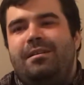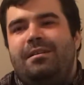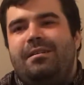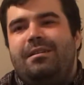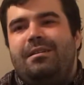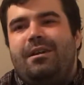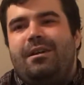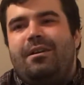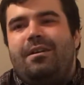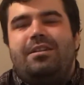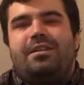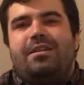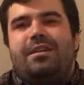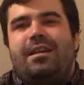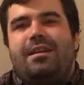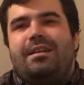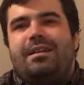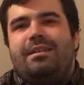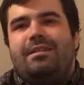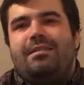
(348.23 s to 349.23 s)
you know, I just
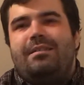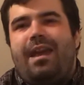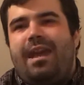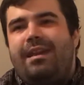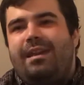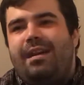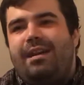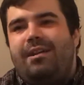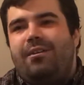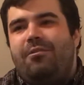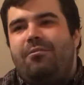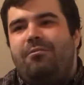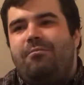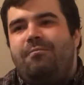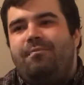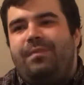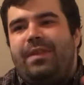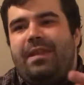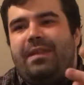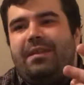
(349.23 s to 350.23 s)
kind of hang out,
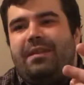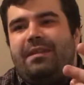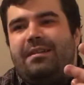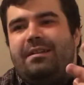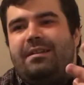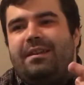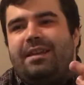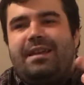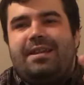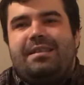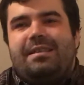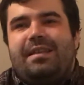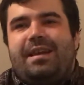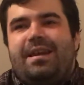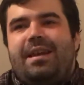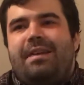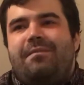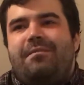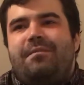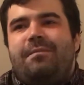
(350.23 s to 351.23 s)
and I guess I
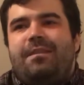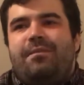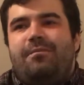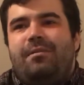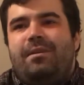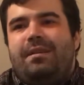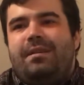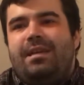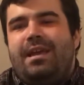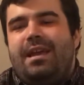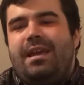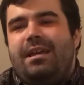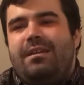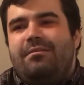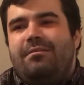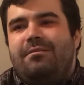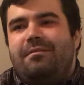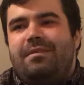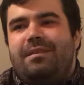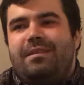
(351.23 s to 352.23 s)
have to be the one to
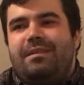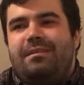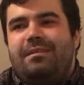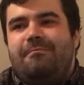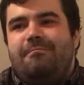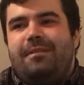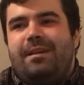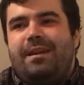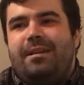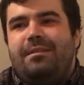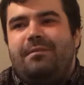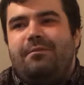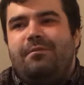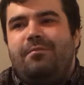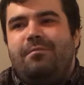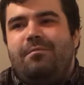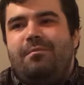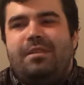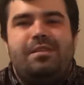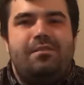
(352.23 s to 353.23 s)
handle the kind of
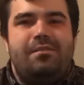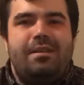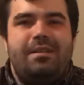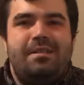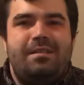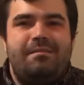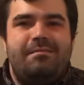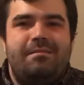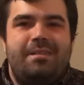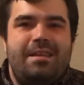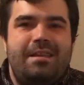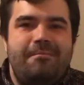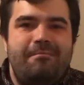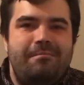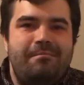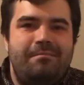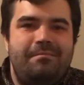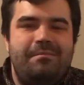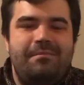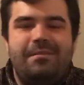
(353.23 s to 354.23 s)
miscreant team,
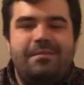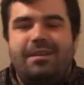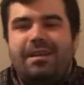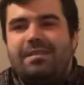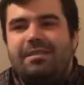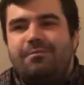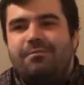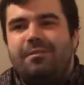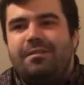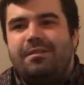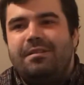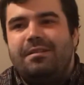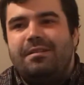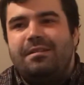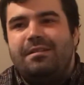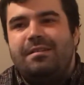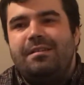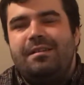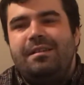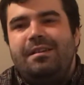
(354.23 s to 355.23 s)
as it were,
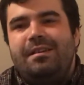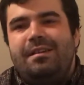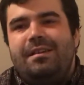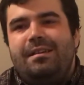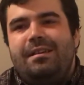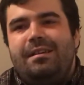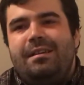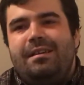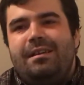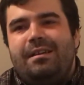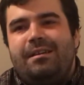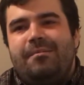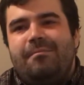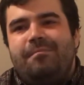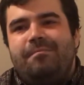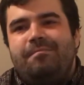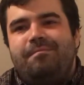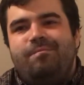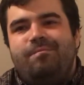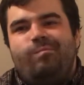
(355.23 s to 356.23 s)
because
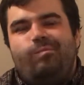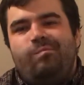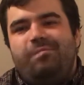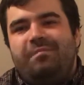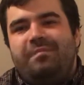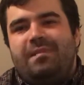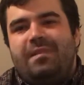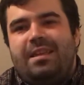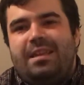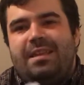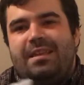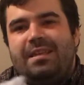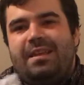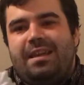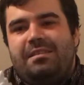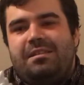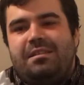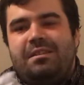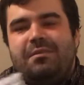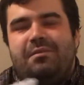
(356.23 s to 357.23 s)
he has
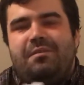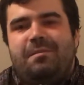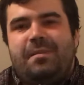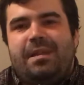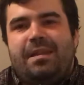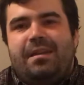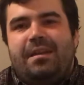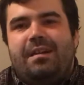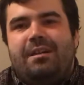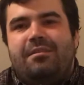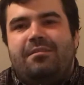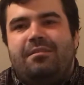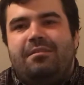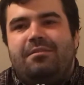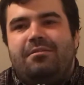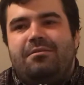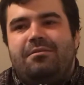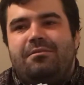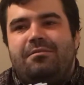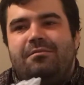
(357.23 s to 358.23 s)
to deal with the main
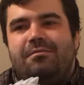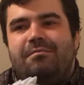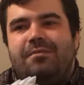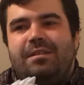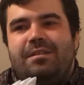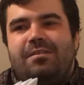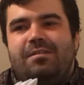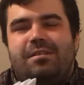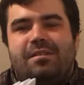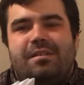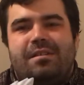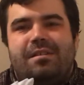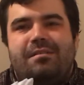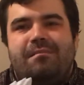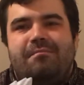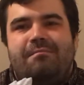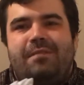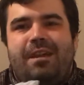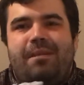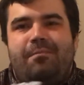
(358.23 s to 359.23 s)
character who is just
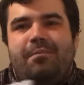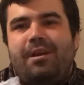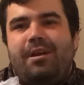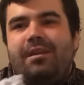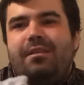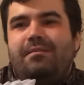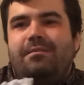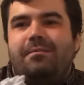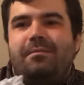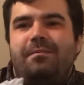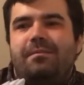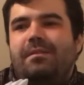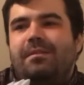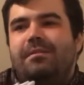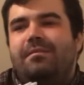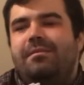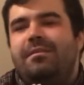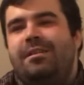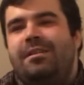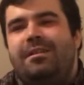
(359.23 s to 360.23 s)
hyperactive and
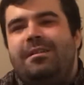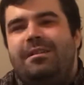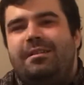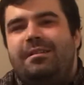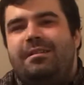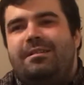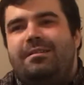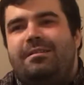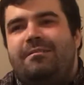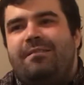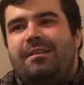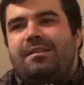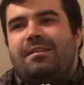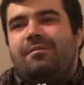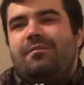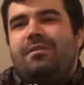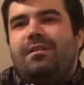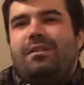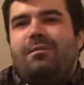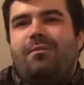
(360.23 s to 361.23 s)
doesn't
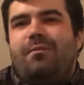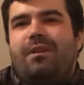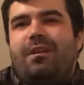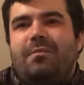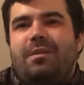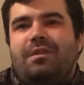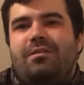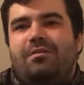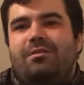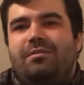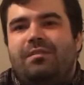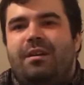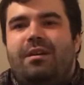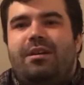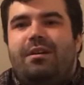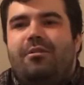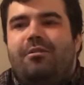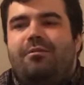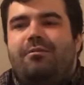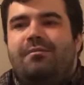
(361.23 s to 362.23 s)
really want to be told
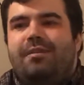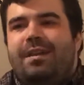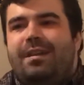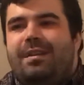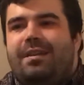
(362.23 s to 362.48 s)
no, and